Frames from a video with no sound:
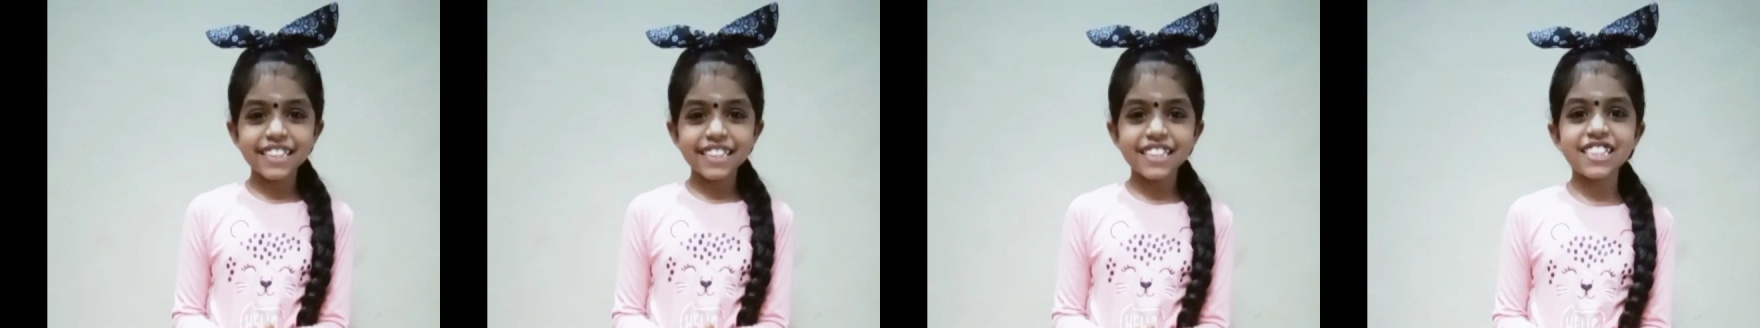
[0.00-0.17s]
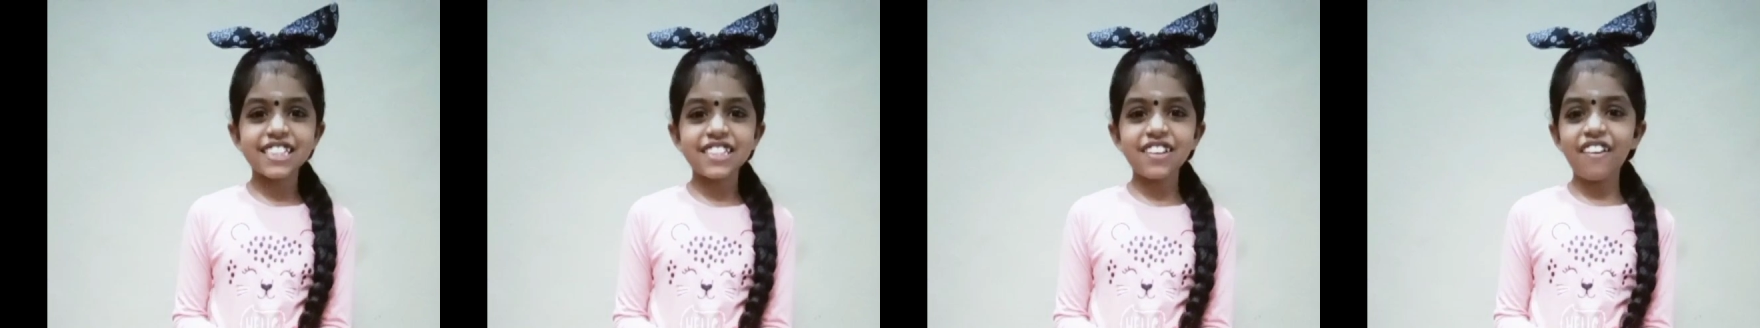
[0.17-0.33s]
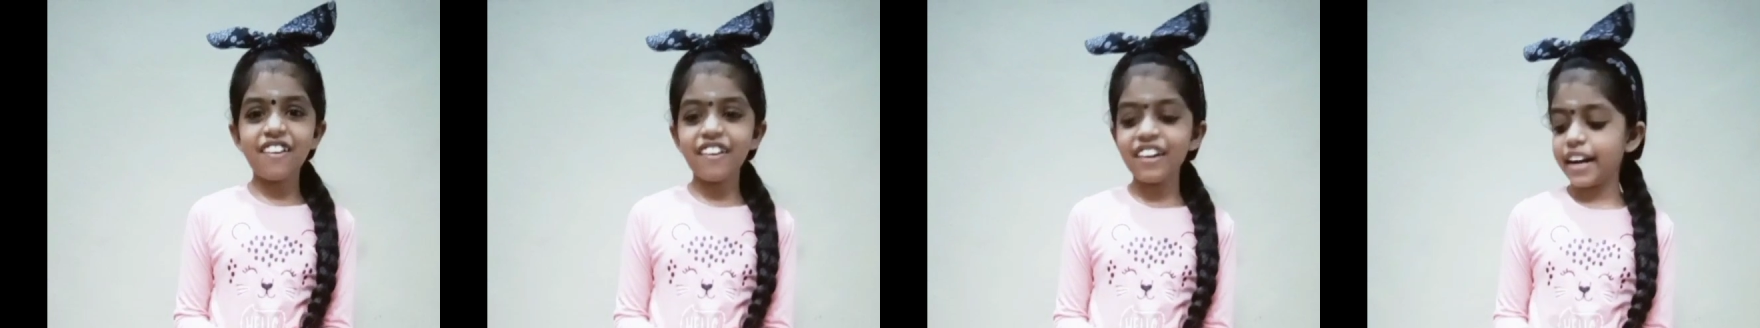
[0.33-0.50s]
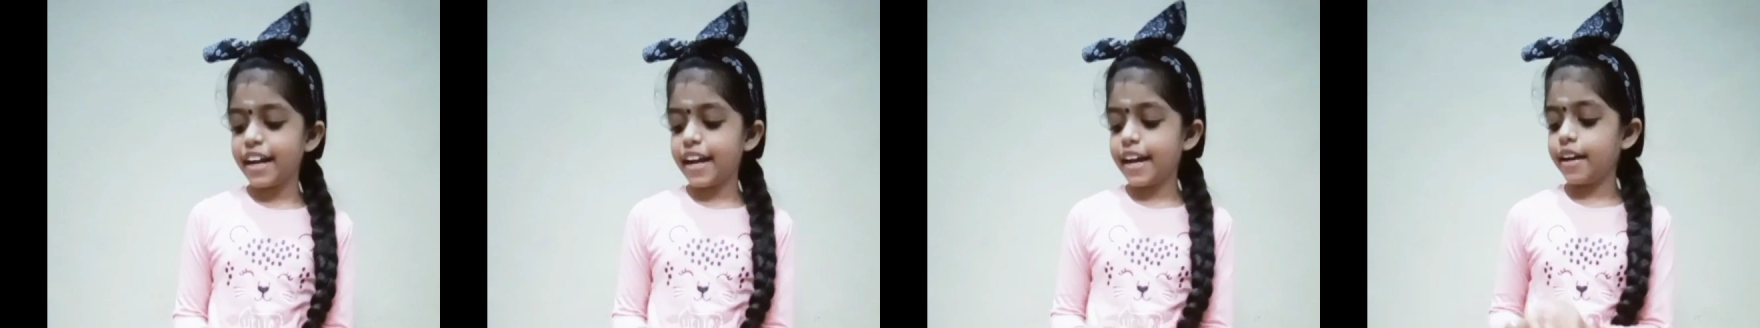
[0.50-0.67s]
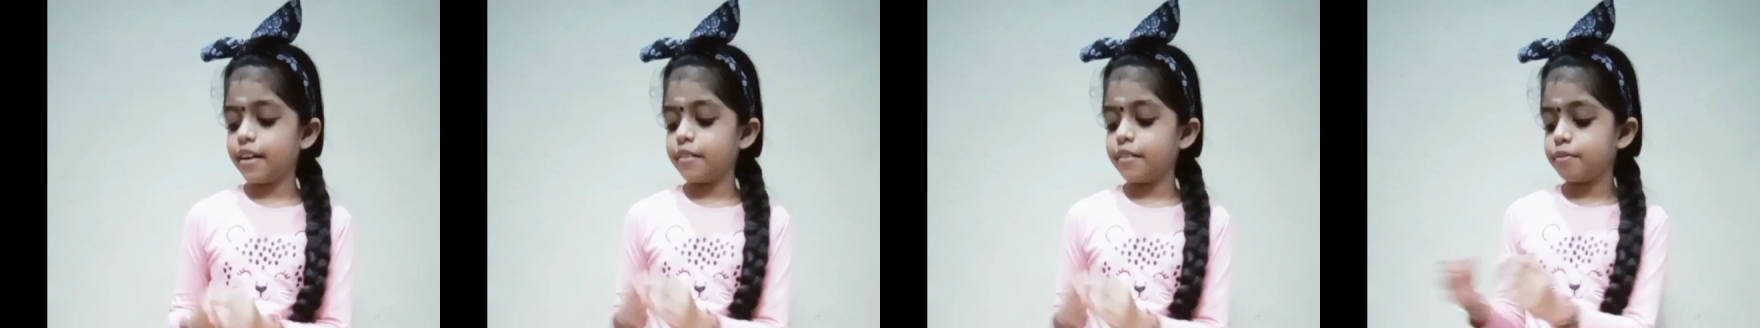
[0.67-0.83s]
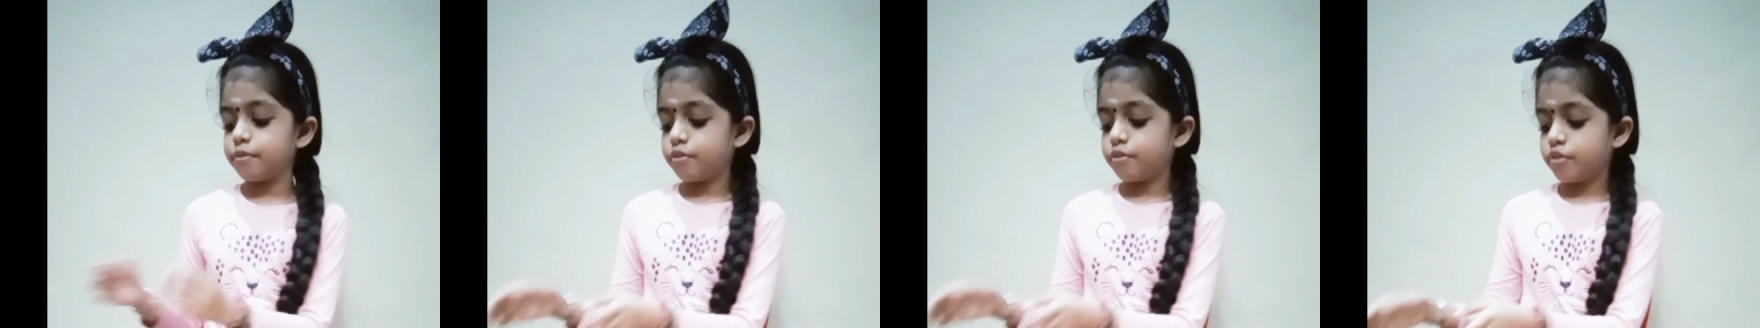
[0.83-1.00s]
started.
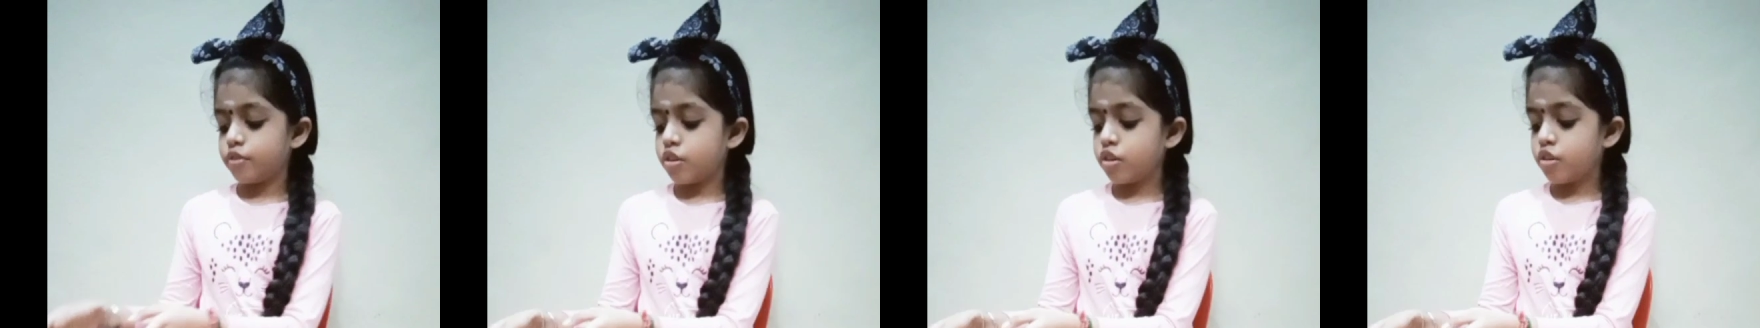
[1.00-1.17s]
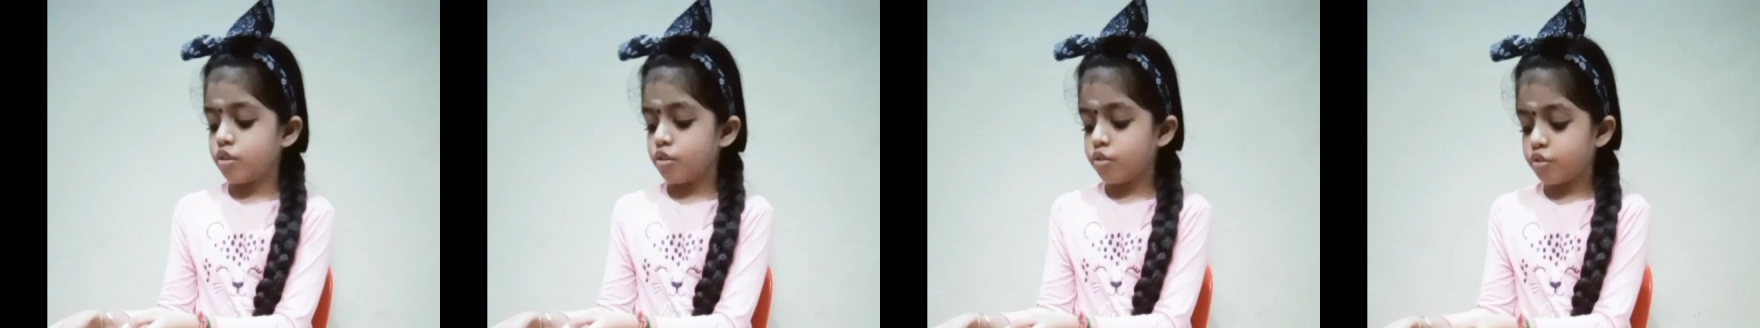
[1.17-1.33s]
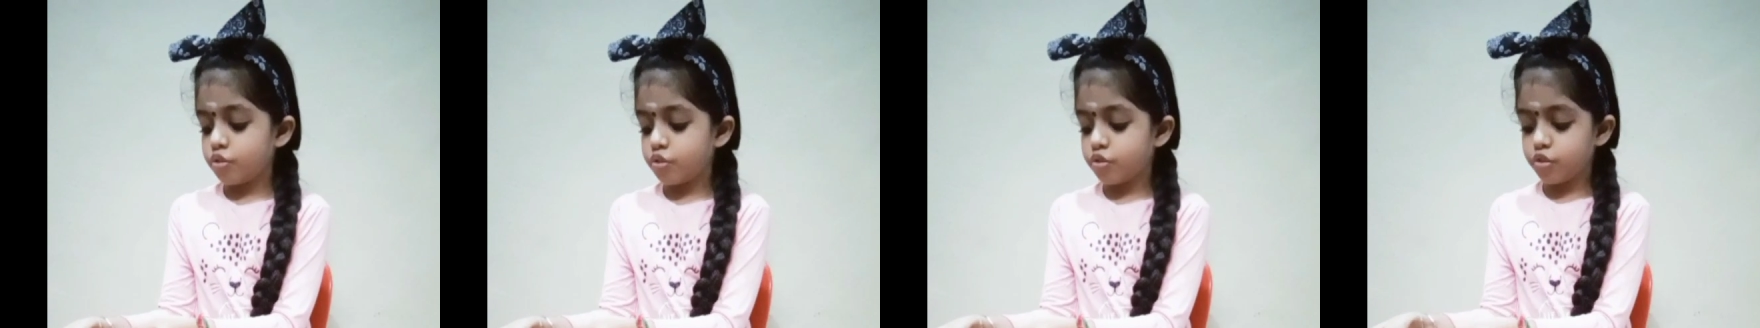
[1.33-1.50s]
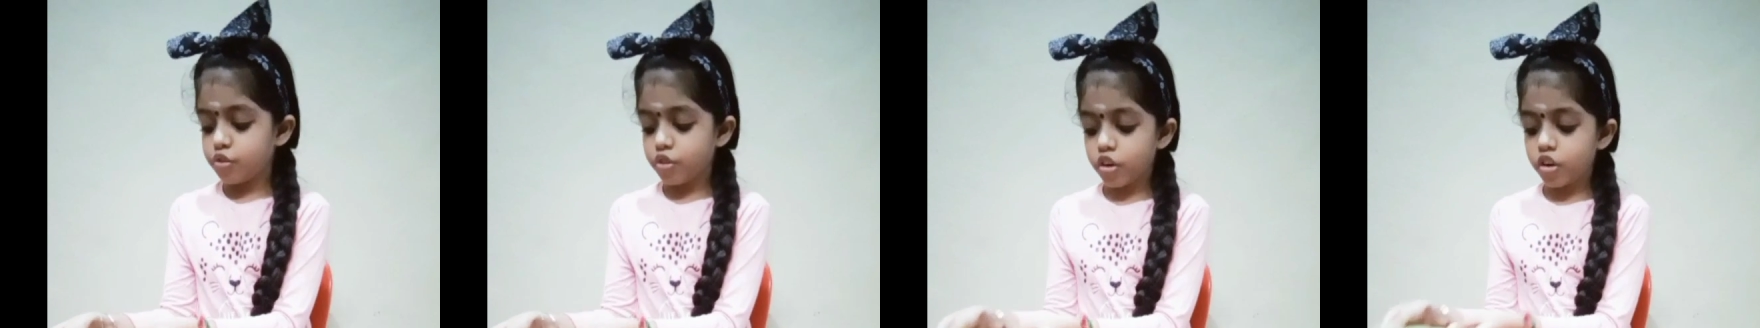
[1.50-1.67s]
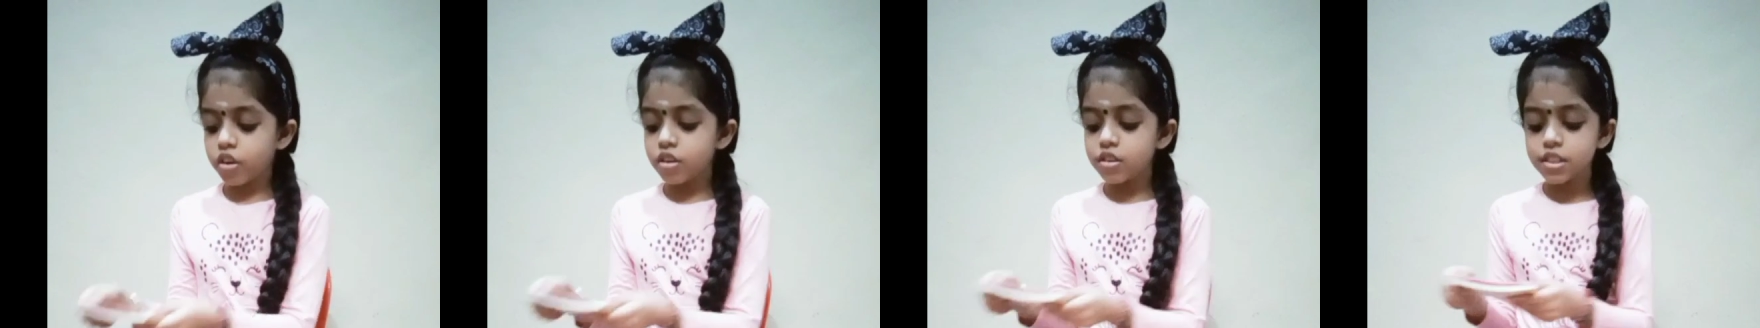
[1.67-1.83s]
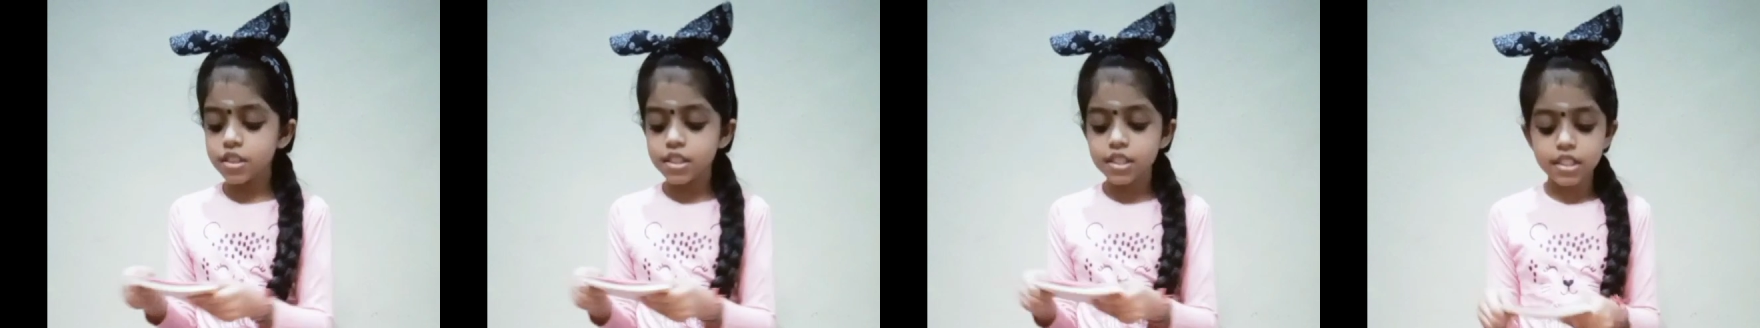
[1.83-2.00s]

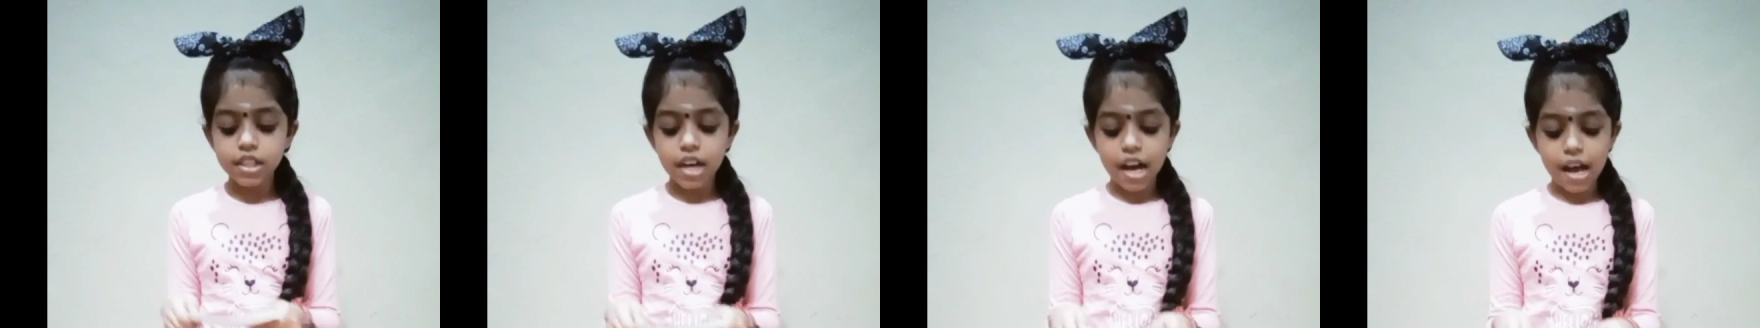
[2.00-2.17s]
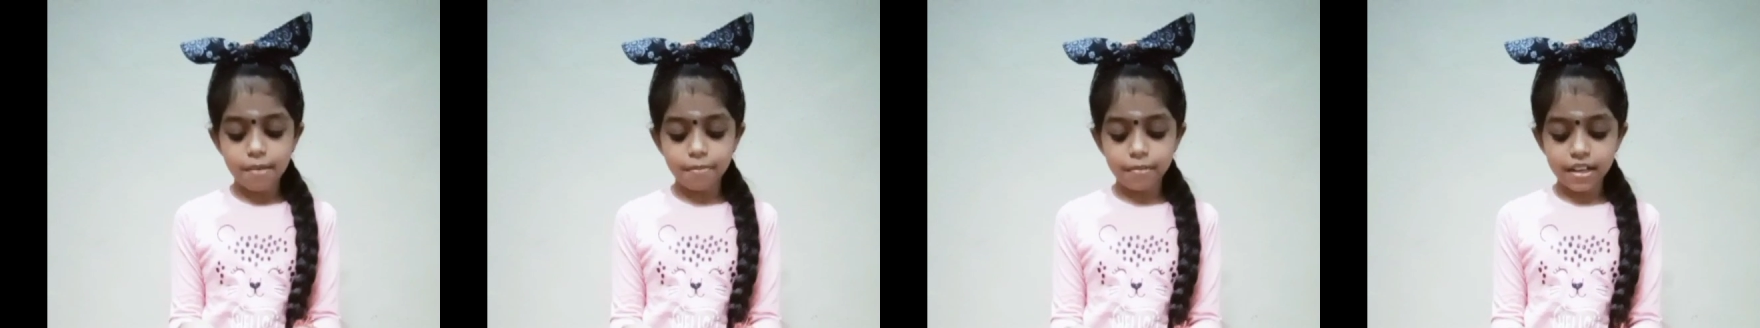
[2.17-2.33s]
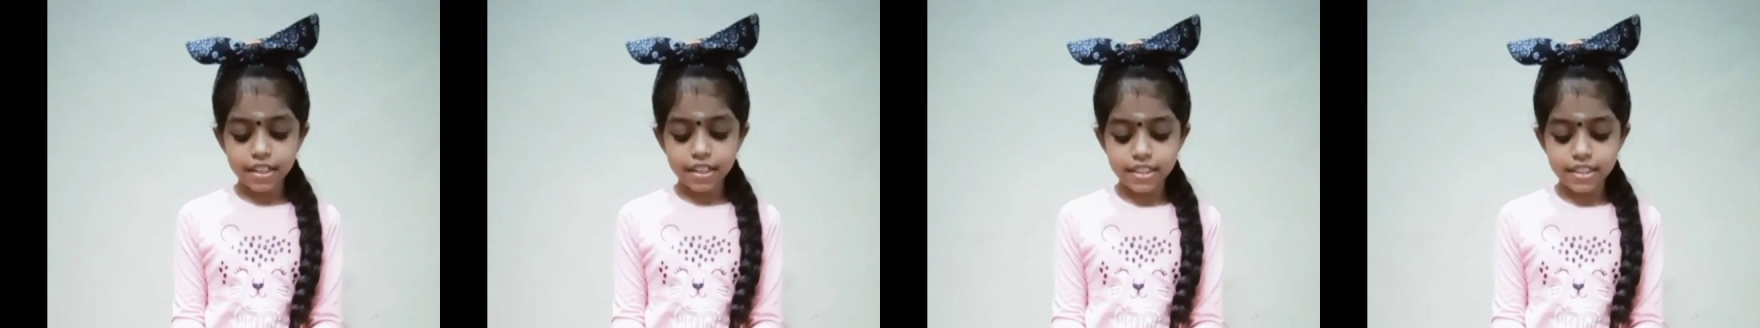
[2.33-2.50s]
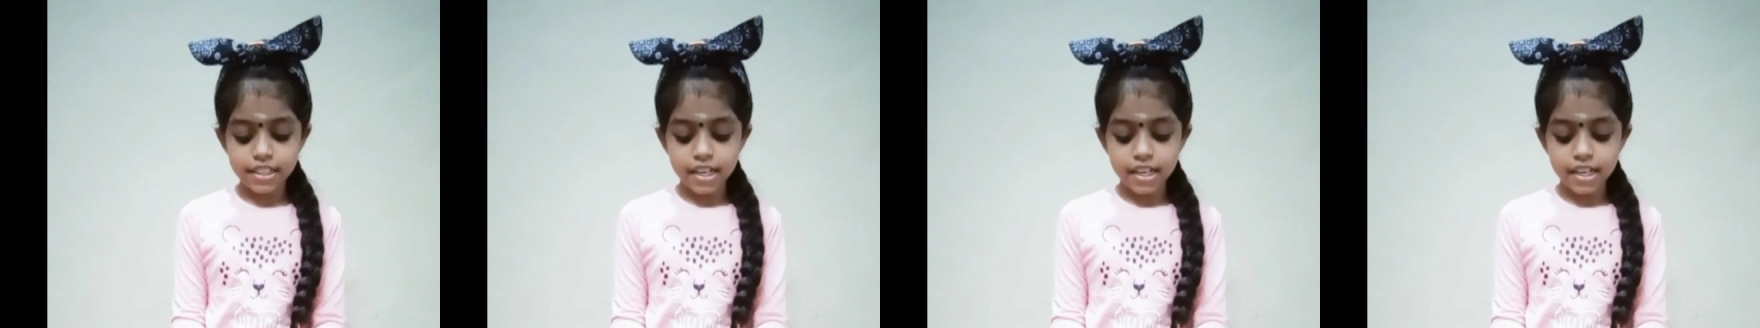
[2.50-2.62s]
First, I'm going to